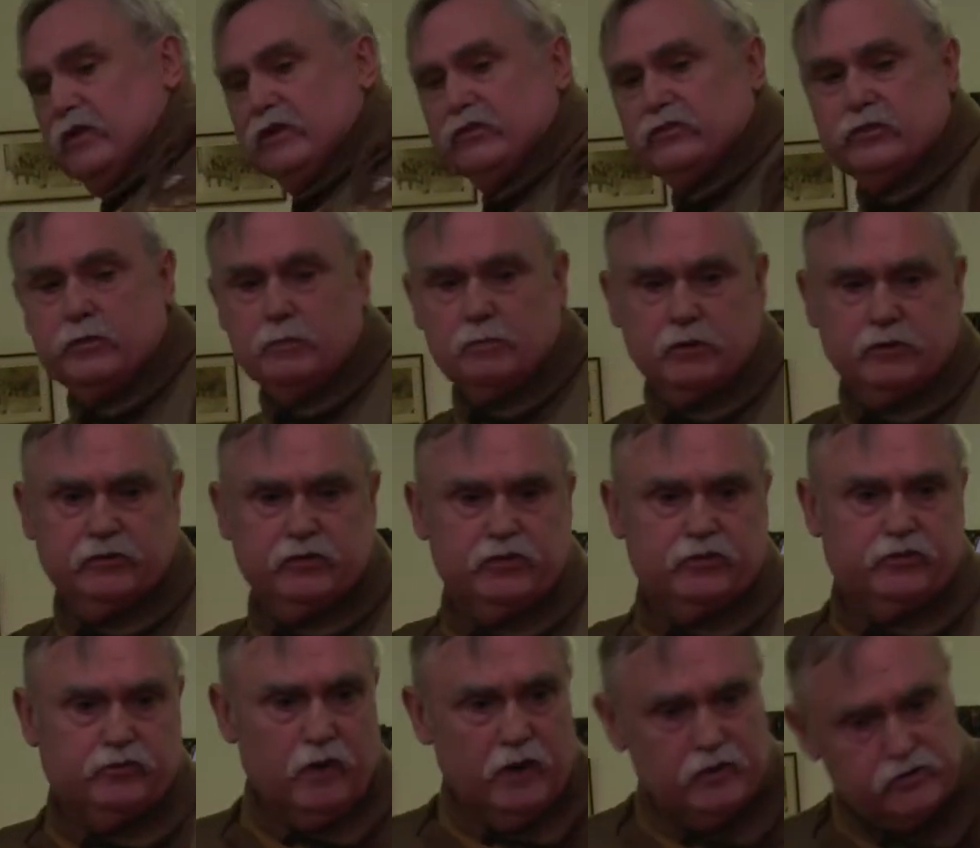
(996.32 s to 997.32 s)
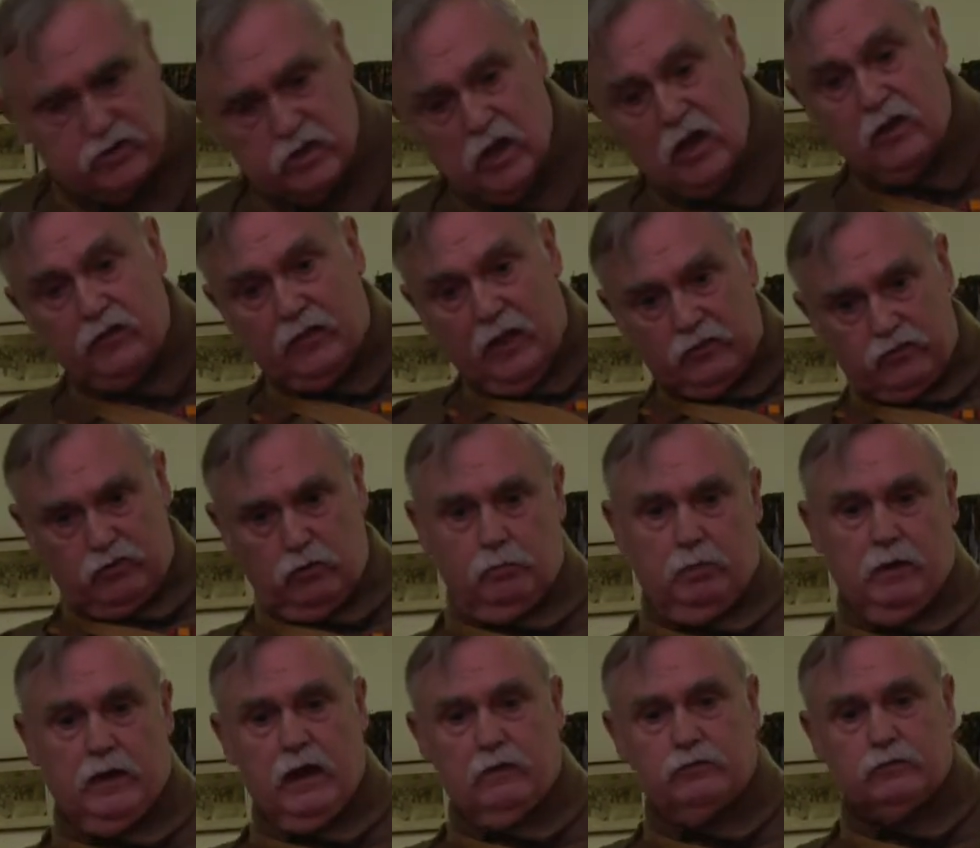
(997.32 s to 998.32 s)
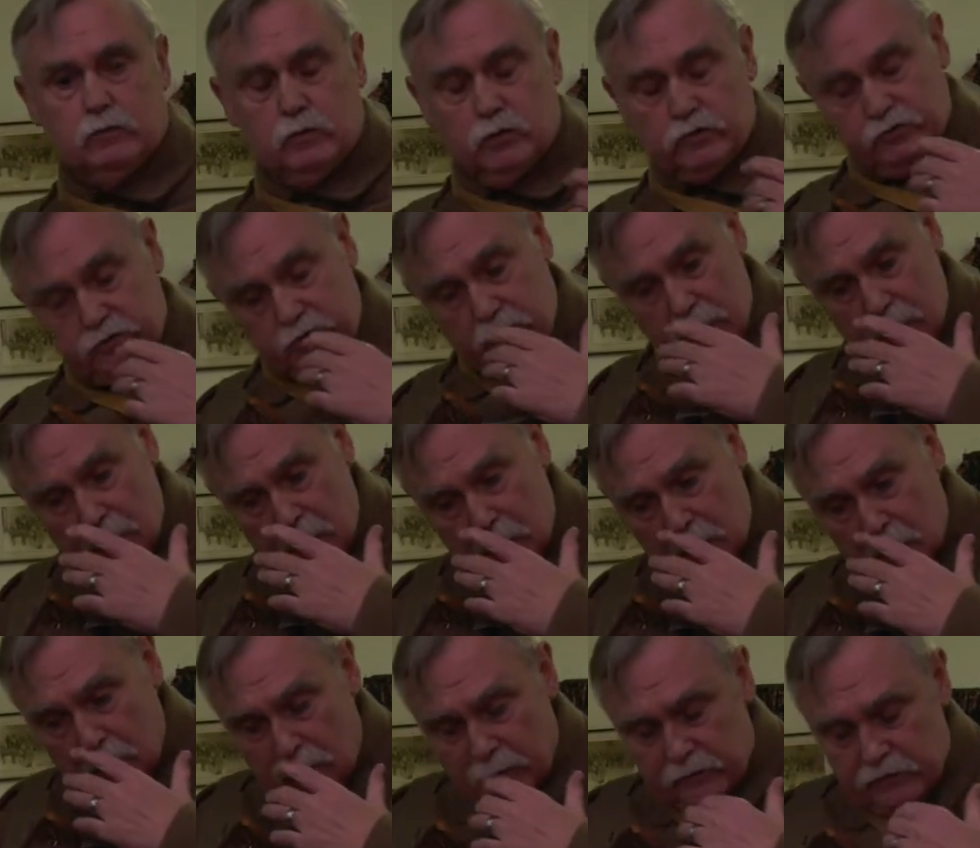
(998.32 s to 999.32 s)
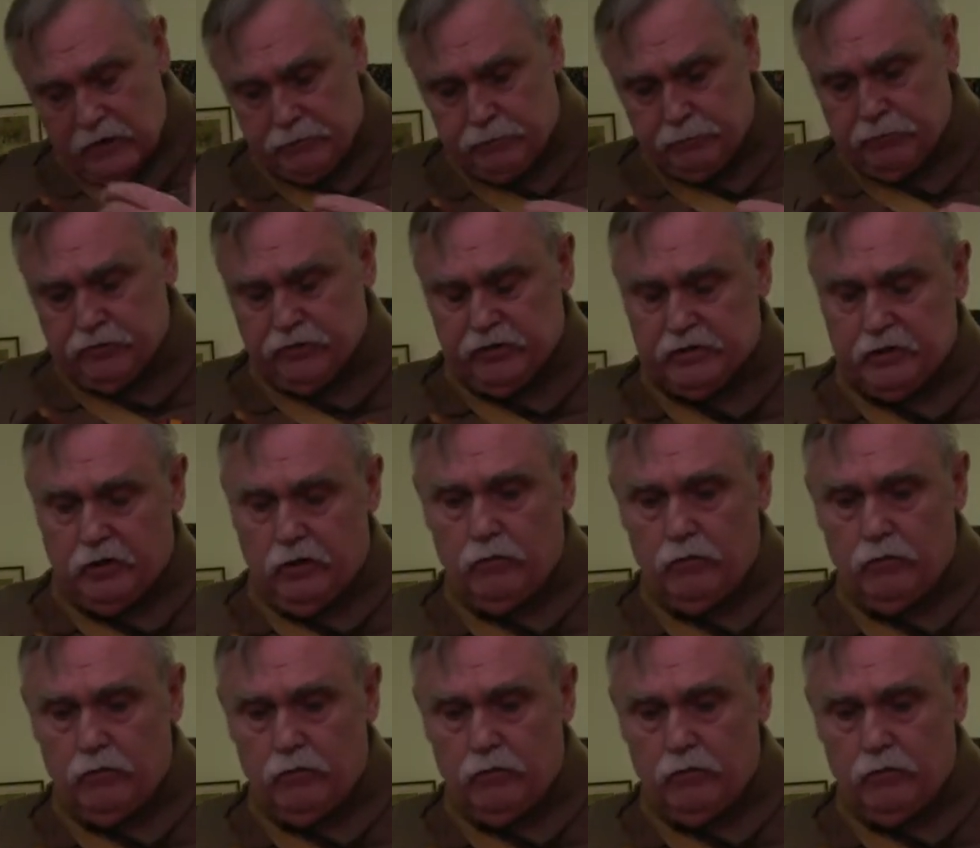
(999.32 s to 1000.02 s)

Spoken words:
into the British trench, then jump in afterwards. This particular